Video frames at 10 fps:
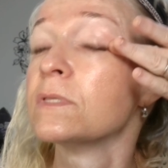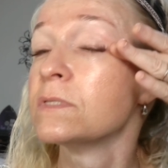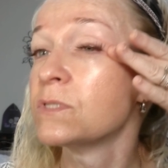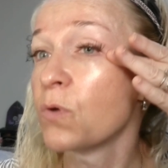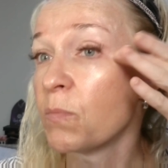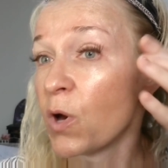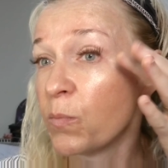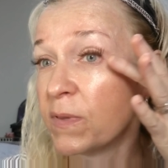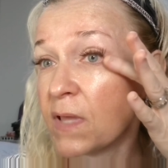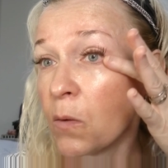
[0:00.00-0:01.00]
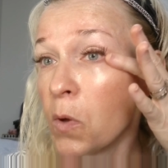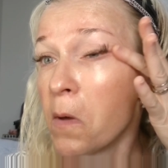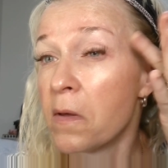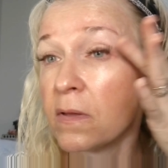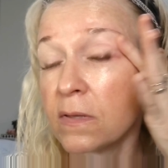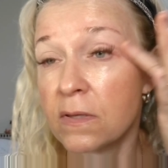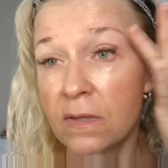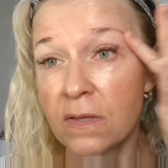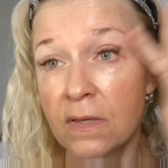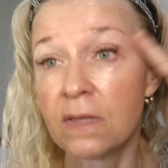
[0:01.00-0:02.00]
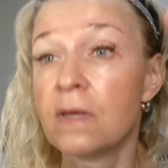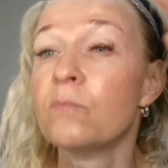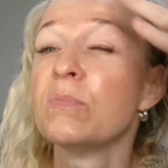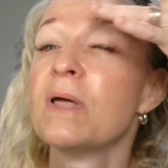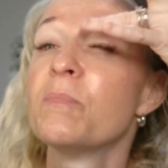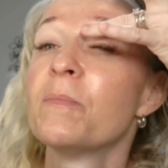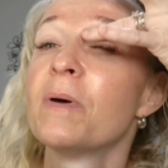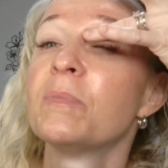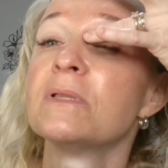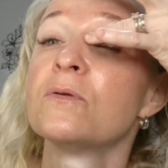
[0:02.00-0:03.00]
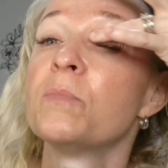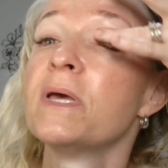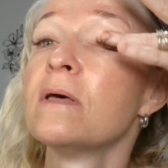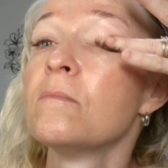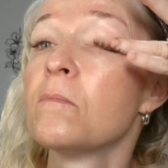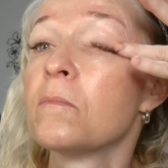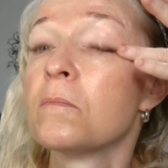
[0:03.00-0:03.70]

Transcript: So I'm hoping that will plump them up a little bit.